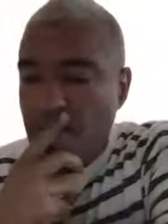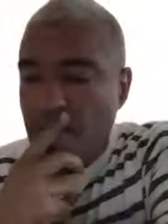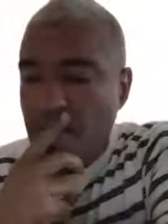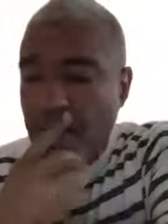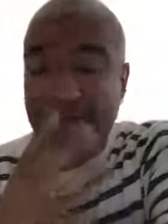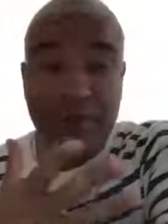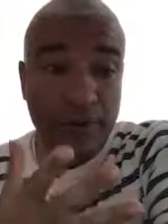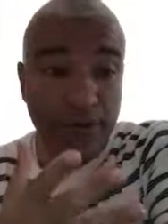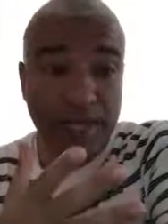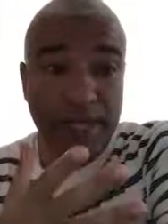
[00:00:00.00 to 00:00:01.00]
And if you're
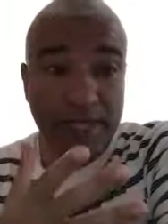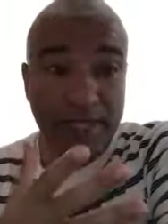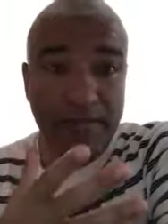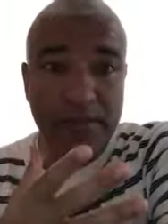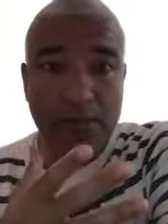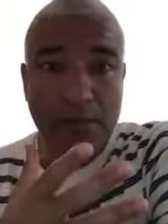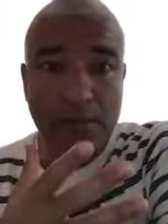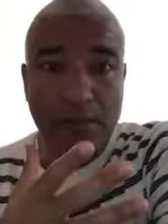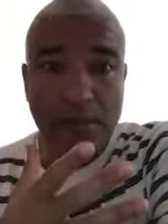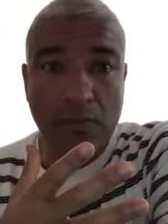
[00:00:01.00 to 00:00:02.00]
doing this,
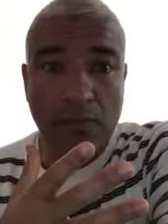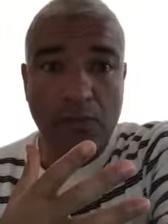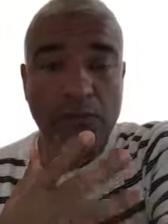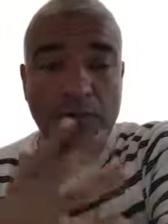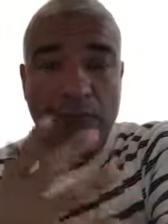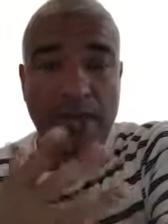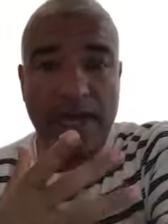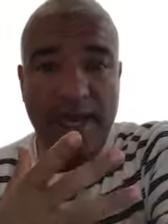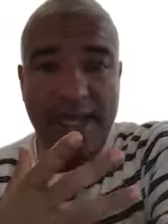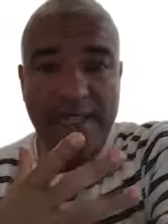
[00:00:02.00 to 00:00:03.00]
you will
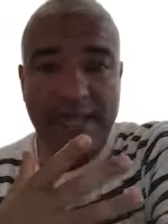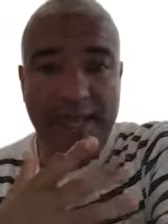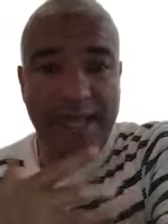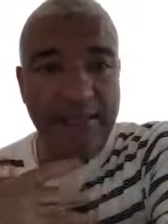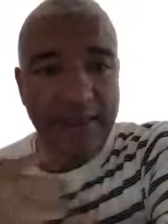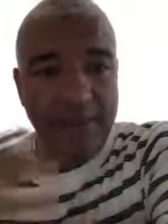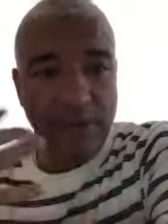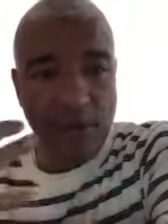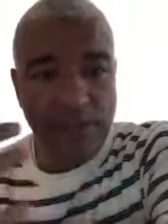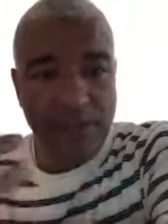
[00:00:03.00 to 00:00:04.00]
realize that
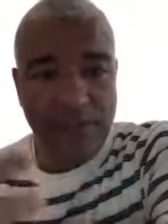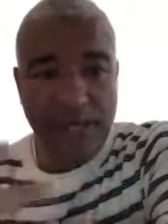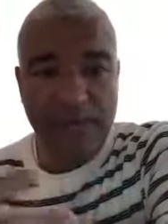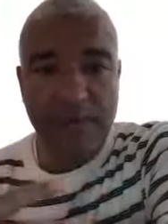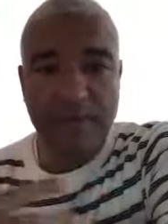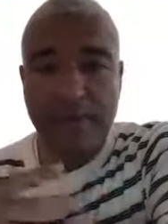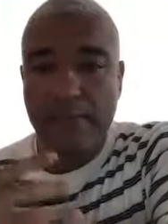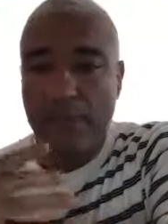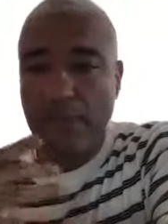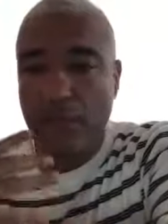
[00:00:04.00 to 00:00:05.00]
over
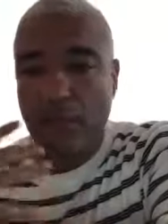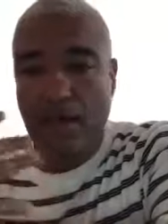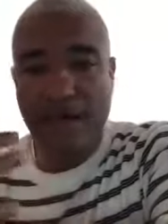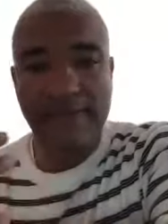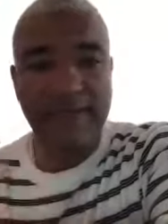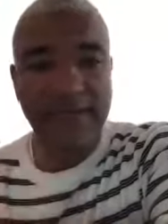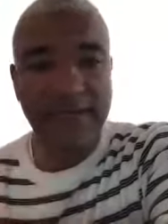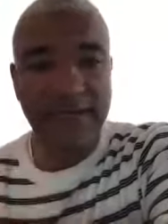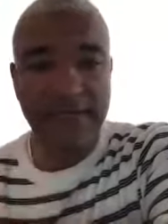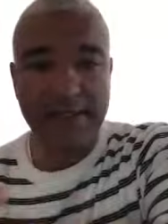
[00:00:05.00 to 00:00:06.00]
time your life
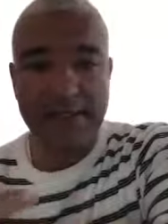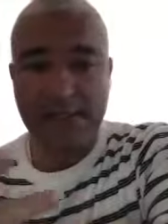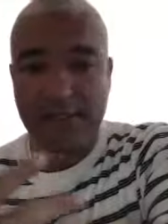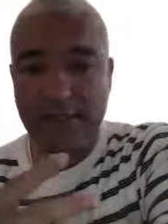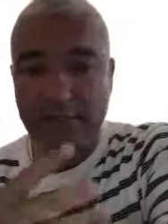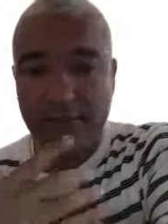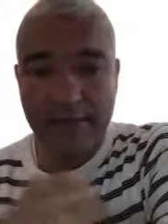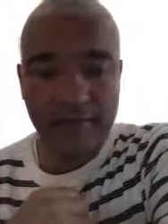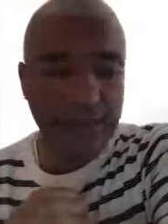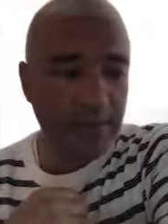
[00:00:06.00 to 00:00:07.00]
is
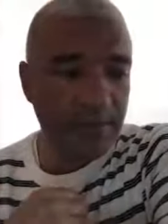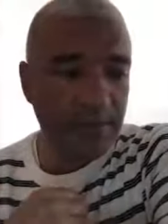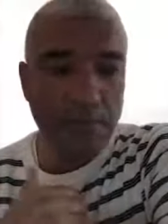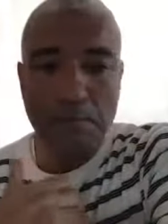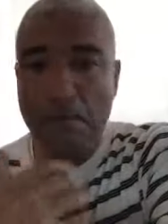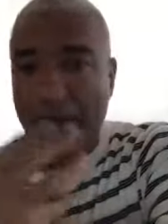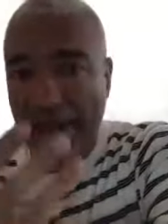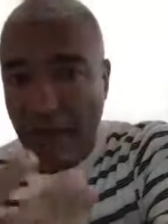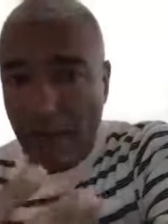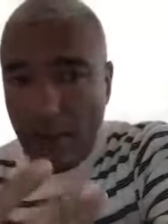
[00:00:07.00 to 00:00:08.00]

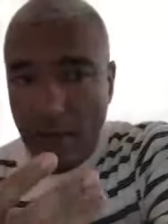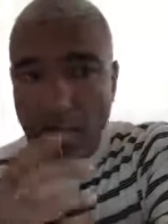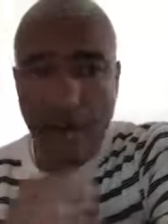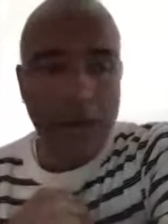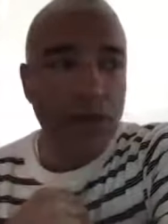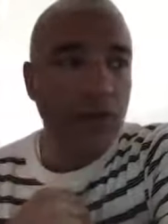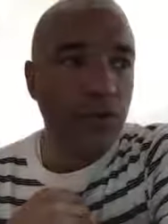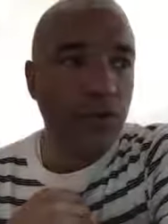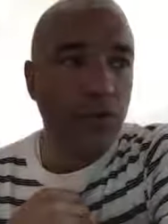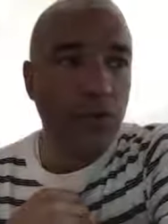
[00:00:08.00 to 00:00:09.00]
better.
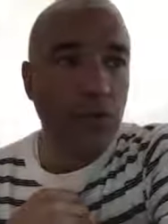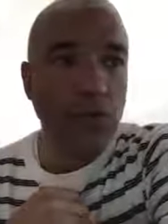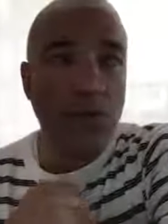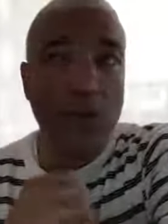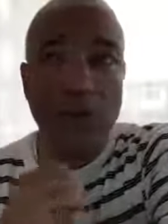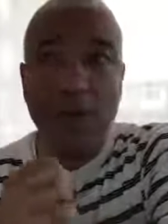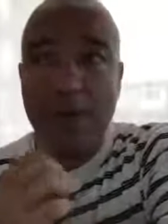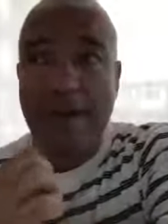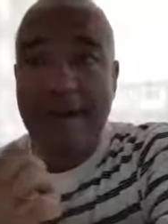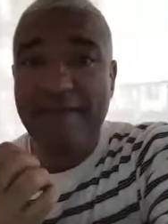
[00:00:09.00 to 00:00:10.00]
You you're
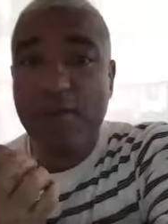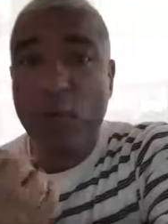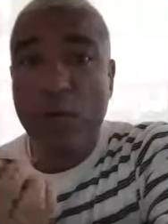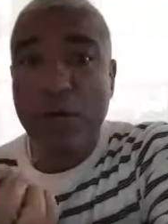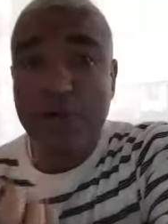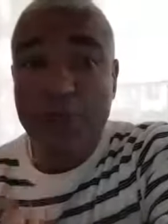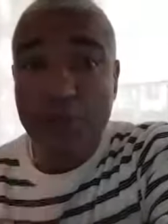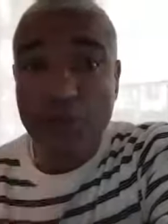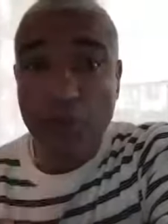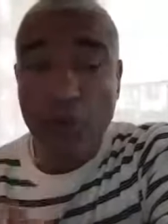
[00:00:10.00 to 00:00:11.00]
you have more
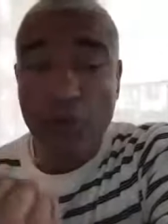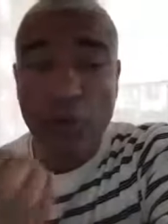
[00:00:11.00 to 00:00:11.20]
control. You